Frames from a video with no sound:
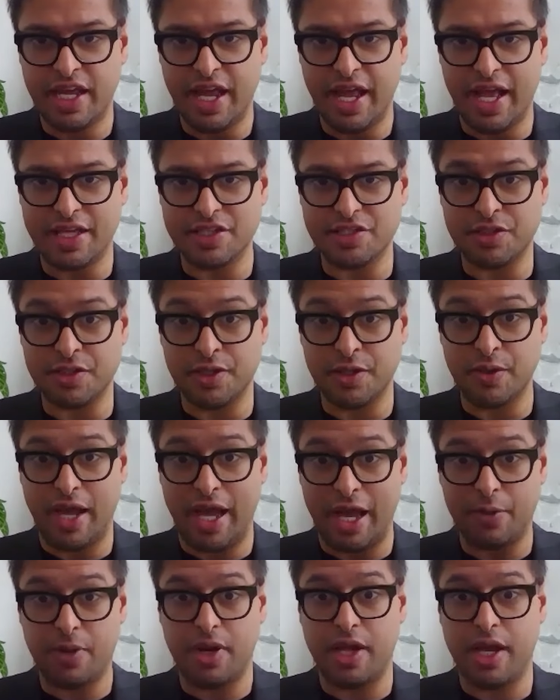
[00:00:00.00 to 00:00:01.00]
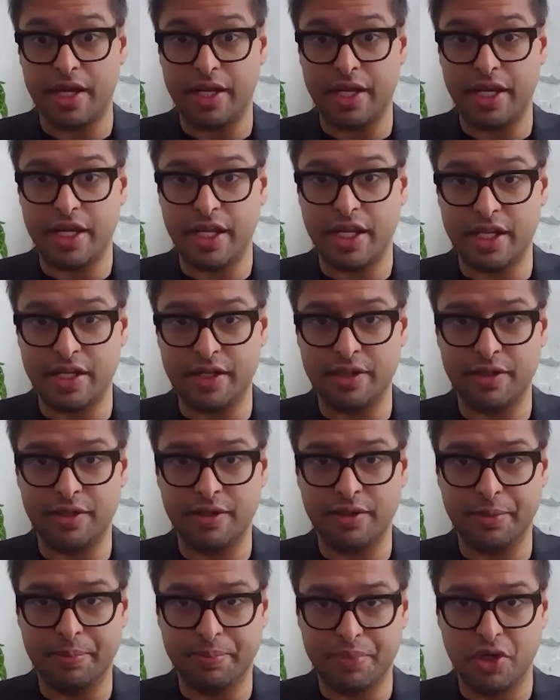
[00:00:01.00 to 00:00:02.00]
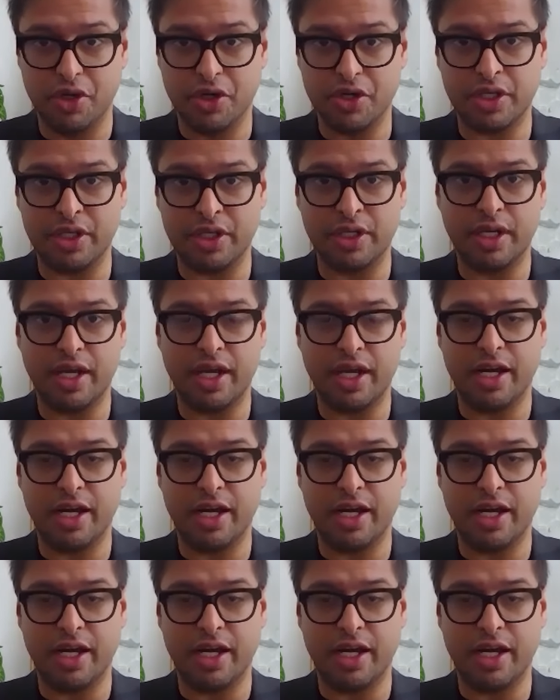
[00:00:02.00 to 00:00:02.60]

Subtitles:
as you outline it in the book.